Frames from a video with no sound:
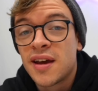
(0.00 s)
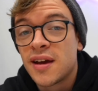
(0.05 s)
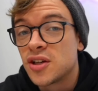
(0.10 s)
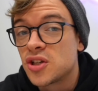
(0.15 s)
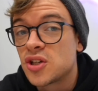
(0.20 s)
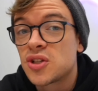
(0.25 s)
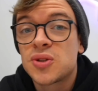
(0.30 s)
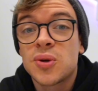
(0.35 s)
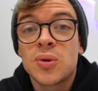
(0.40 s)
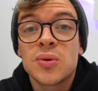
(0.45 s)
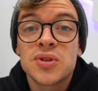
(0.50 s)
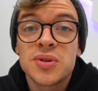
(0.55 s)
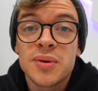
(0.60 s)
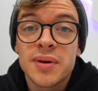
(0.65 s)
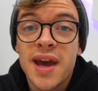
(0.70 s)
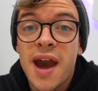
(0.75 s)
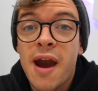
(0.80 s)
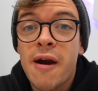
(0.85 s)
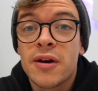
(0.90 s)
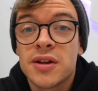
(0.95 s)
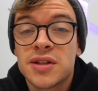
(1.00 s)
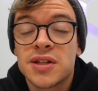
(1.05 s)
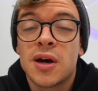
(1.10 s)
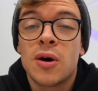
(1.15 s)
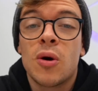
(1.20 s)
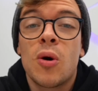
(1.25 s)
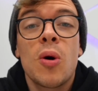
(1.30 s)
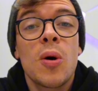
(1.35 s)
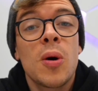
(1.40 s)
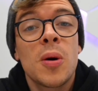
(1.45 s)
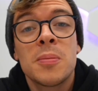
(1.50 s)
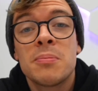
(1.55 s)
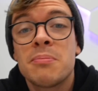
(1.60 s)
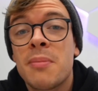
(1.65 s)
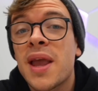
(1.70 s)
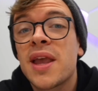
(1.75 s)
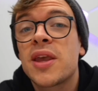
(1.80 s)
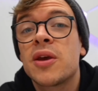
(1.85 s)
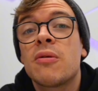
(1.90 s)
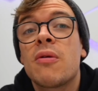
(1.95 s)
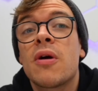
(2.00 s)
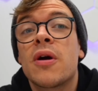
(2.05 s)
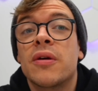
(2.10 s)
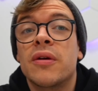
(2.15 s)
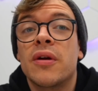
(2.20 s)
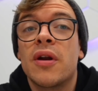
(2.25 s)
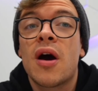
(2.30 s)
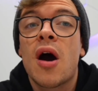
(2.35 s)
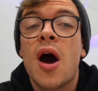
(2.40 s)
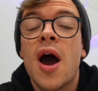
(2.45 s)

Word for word: and just talk to a character or make your own.